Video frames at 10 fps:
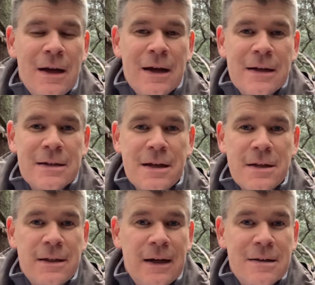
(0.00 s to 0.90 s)

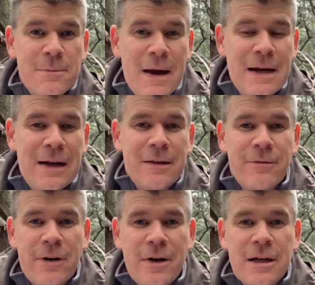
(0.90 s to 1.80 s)
discussing and debating the
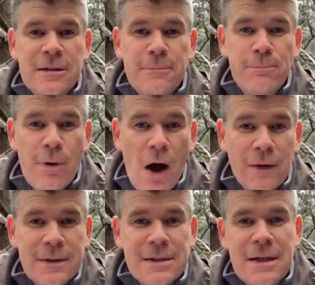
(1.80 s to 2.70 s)
various
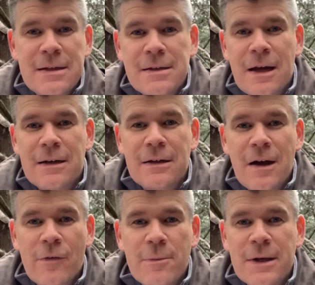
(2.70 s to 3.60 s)
policies that
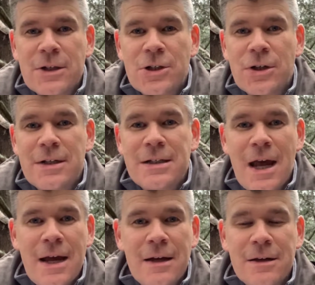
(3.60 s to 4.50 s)
governments should
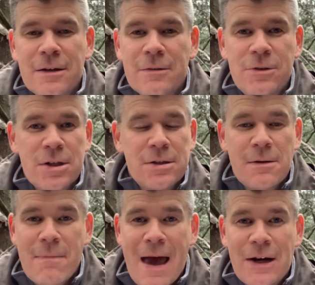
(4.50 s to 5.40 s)
take just
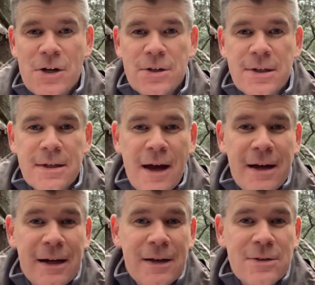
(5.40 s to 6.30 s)
to manage
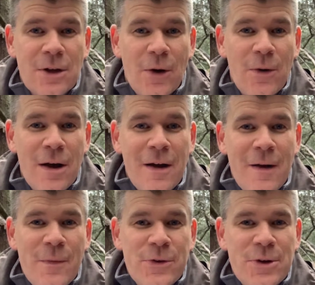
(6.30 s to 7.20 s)
society. So
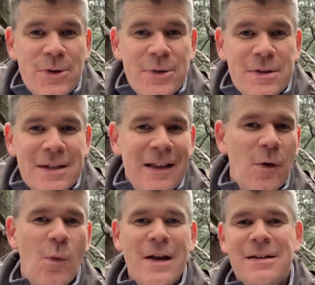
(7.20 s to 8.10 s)
to say
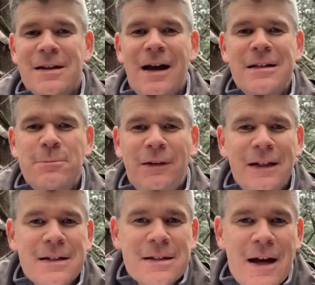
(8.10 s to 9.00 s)
that one side's
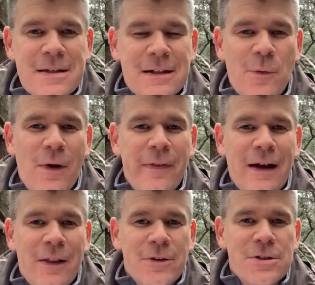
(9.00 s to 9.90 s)
politicizing it while the
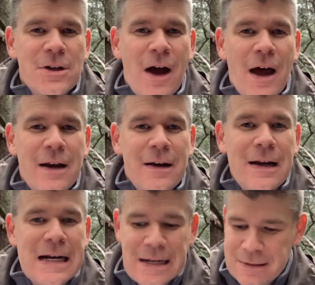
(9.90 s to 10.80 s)
other's not
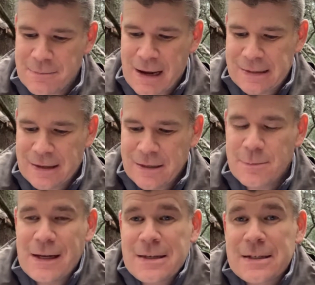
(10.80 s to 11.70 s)
doesn't make sense,
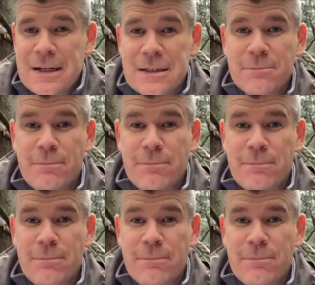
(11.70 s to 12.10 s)
because it is,